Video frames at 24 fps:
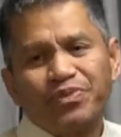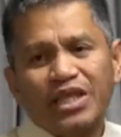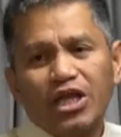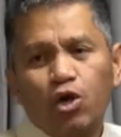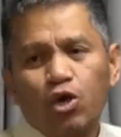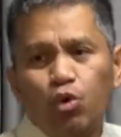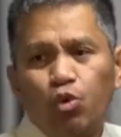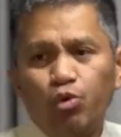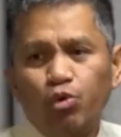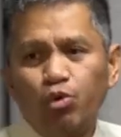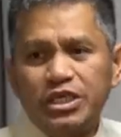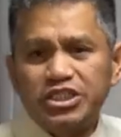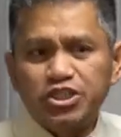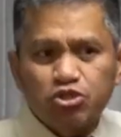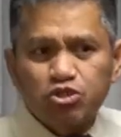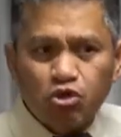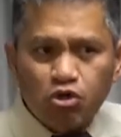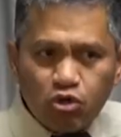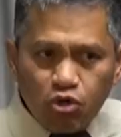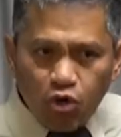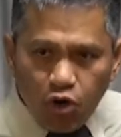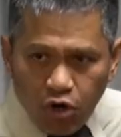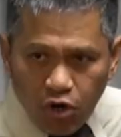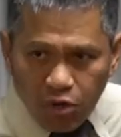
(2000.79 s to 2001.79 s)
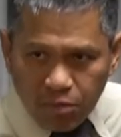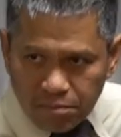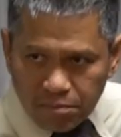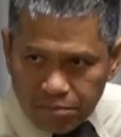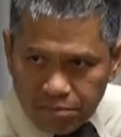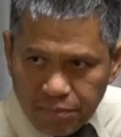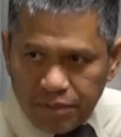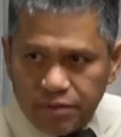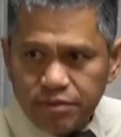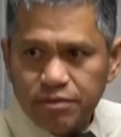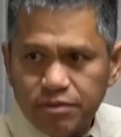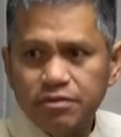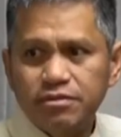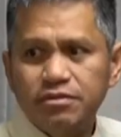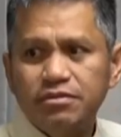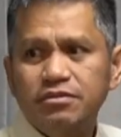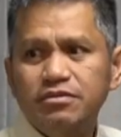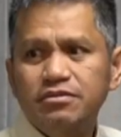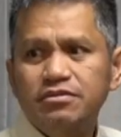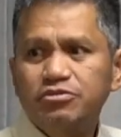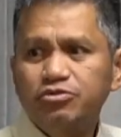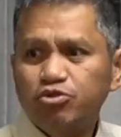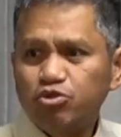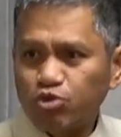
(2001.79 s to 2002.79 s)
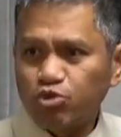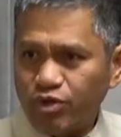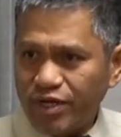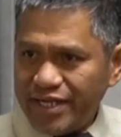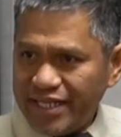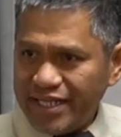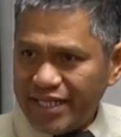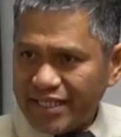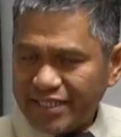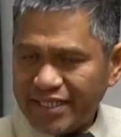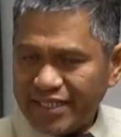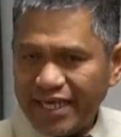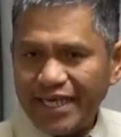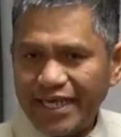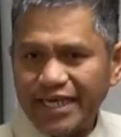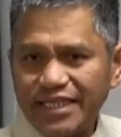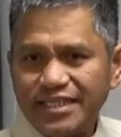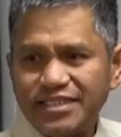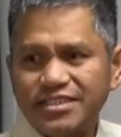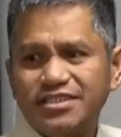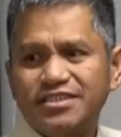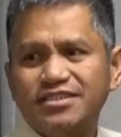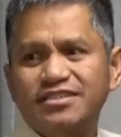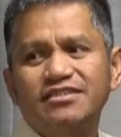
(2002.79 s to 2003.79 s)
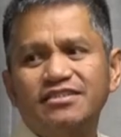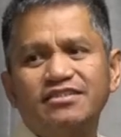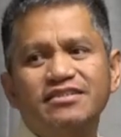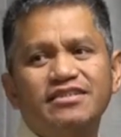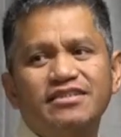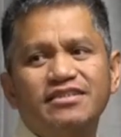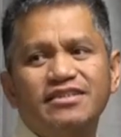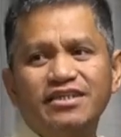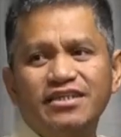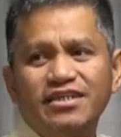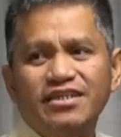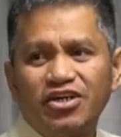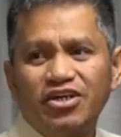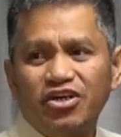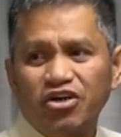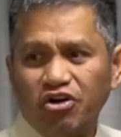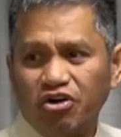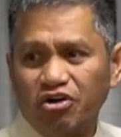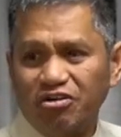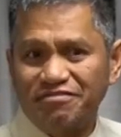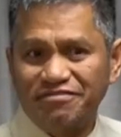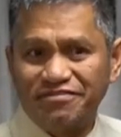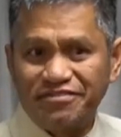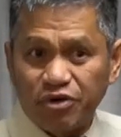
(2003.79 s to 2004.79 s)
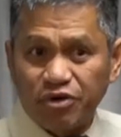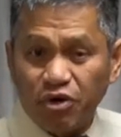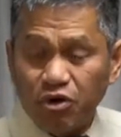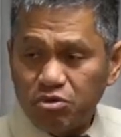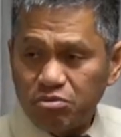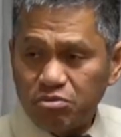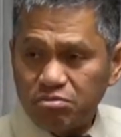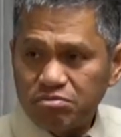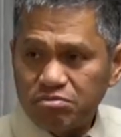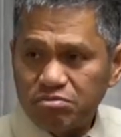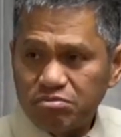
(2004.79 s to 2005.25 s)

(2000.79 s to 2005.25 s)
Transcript: We succumb to the dictates of Rome